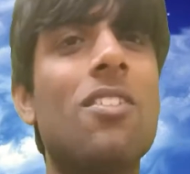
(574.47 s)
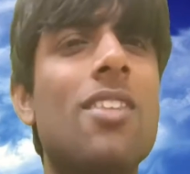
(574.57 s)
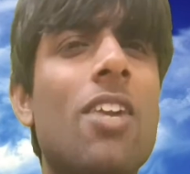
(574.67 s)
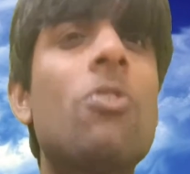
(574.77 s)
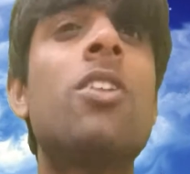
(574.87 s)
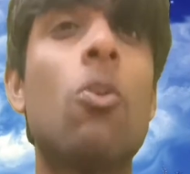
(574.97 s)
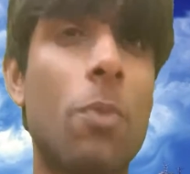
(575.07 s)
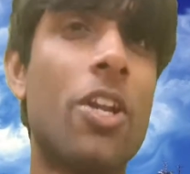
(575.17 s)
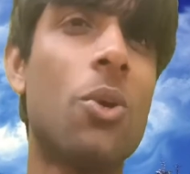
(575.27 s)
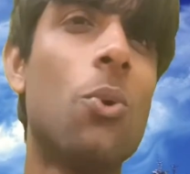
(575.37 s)
That will sound
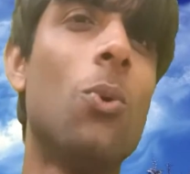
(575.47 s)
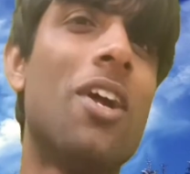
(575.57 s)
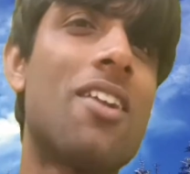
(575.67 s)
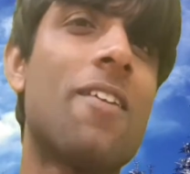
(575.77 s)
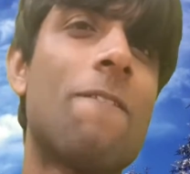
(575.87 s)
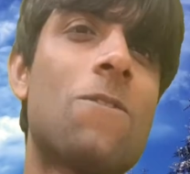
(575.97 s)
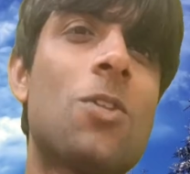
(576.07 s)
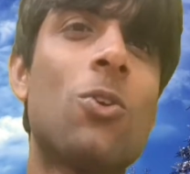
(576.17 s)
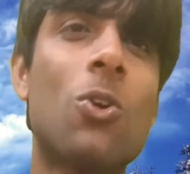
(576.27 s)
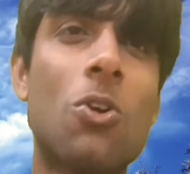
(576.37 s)
pretty cool and
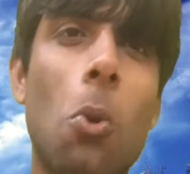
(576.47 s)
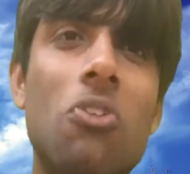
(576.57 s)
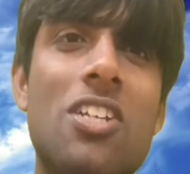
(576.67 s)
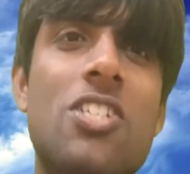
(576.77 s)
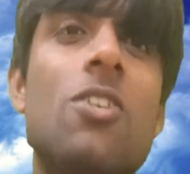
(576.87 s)
closest.